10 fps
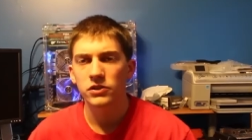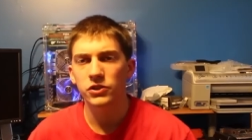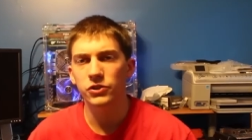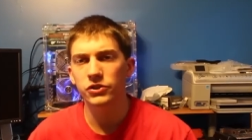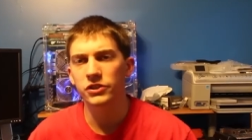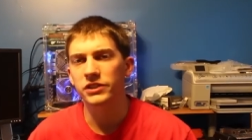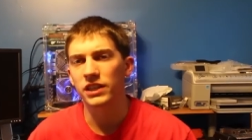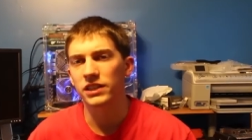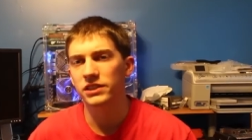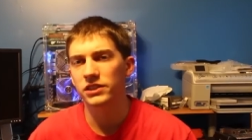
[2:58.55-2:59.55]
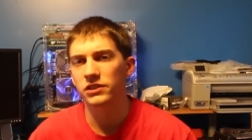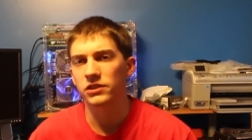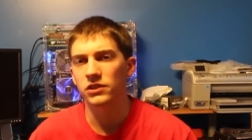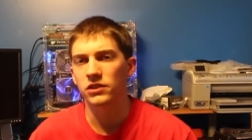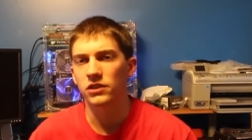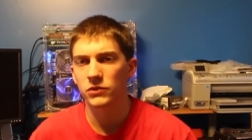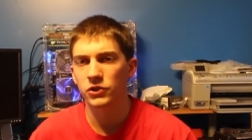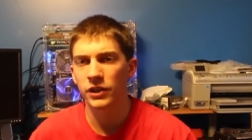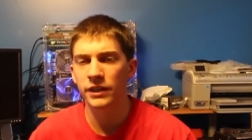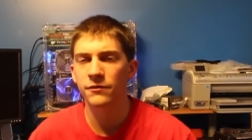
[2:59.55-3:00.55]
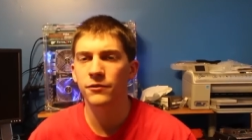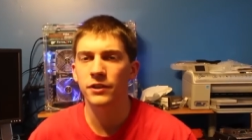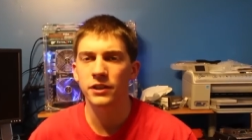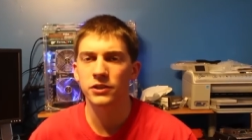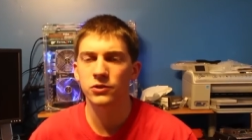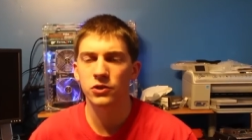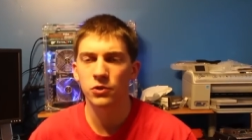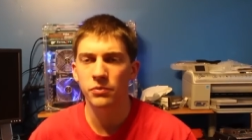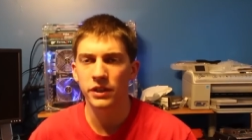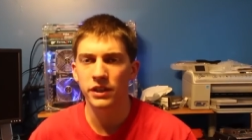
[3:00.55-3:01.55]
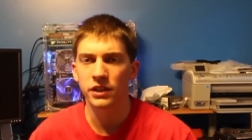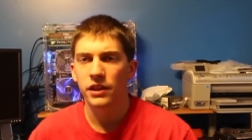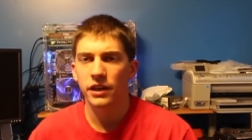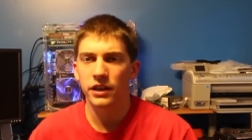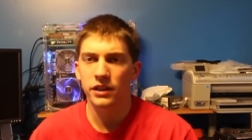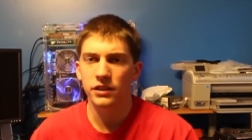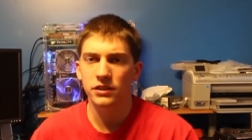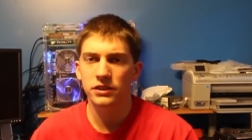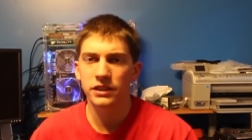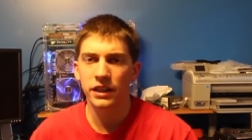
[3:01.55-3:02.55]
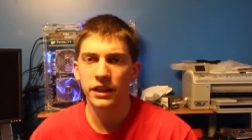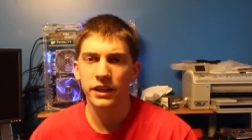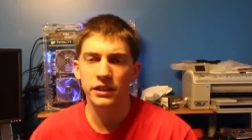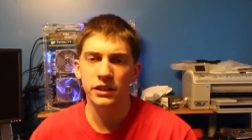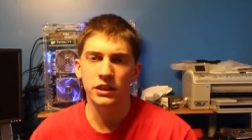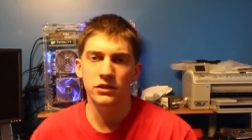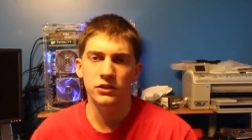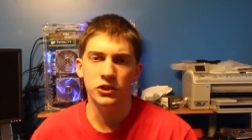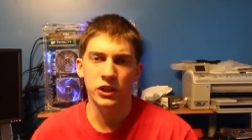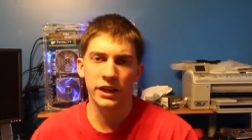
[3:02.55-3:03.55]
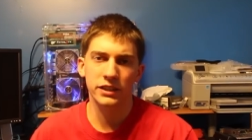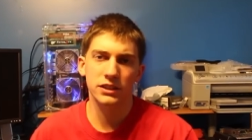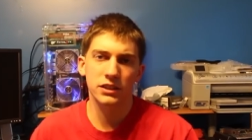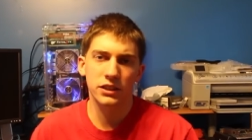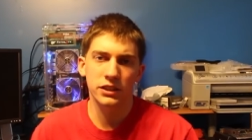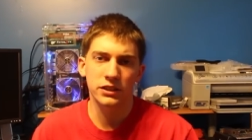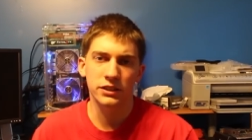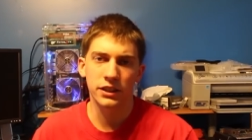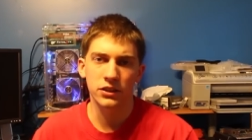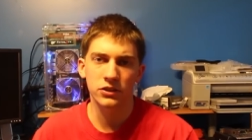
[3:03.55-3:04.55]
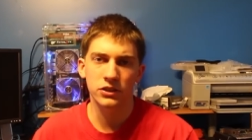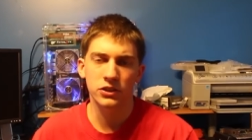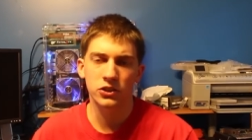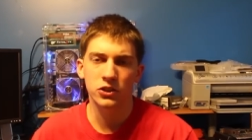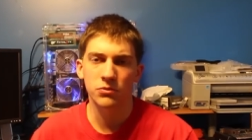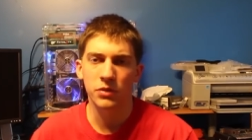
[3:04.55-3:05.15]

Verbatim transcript: The uses scientists are creating for this could be they say they can inject these cells into your